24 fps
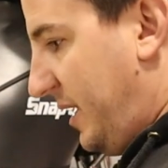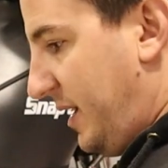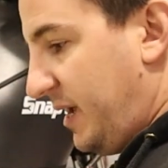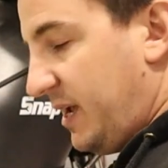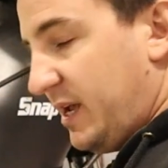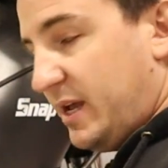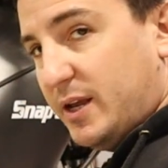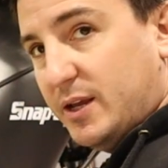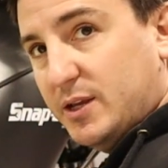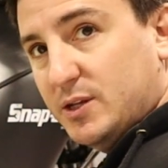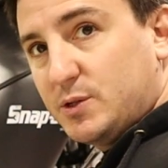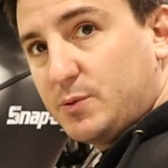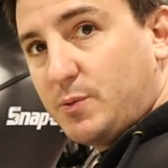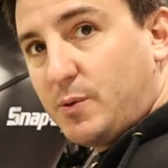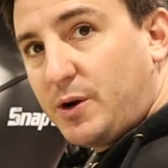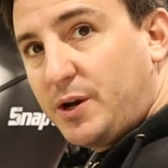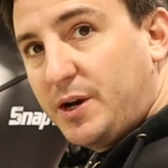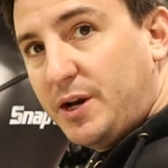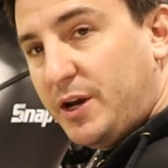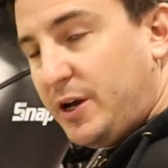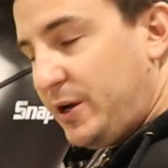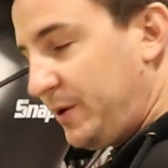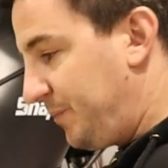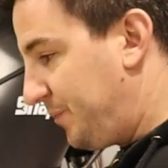is we're going
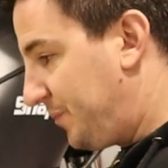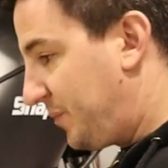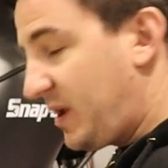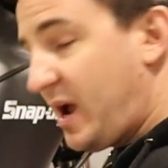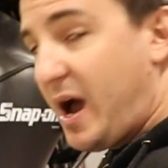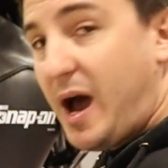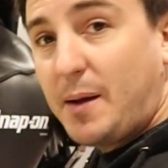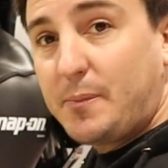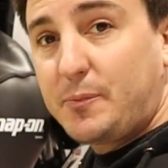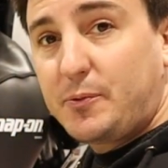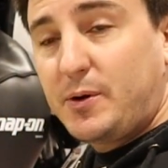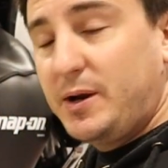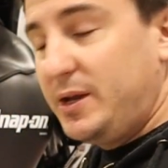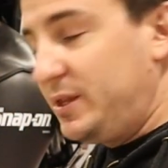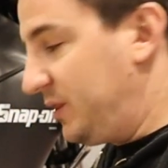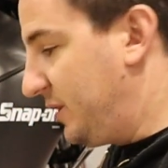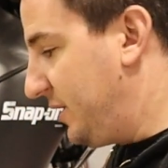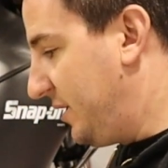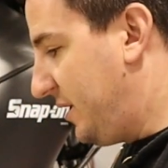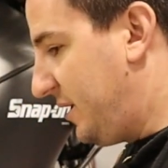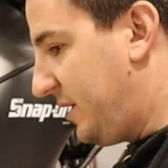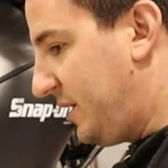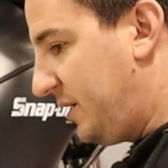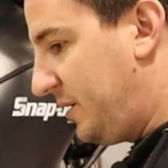to operate
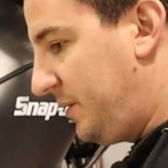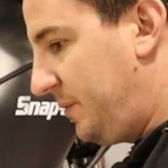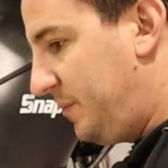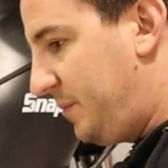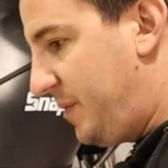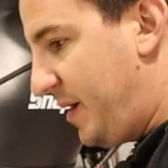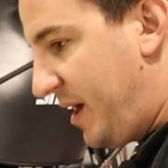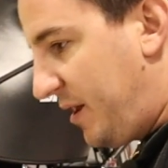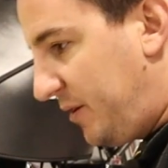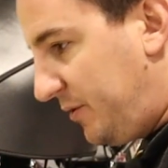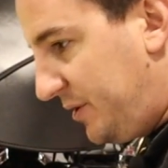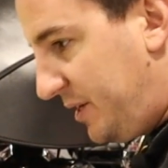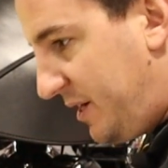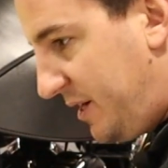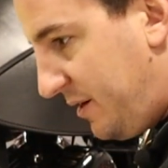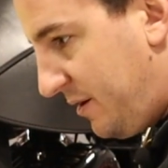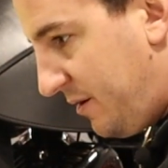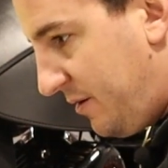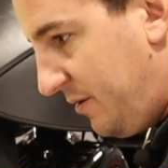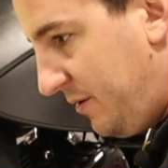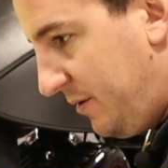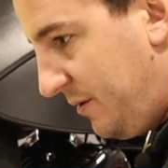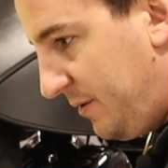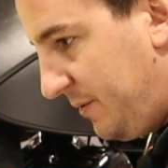the pedal
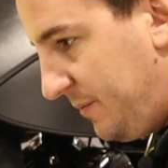here,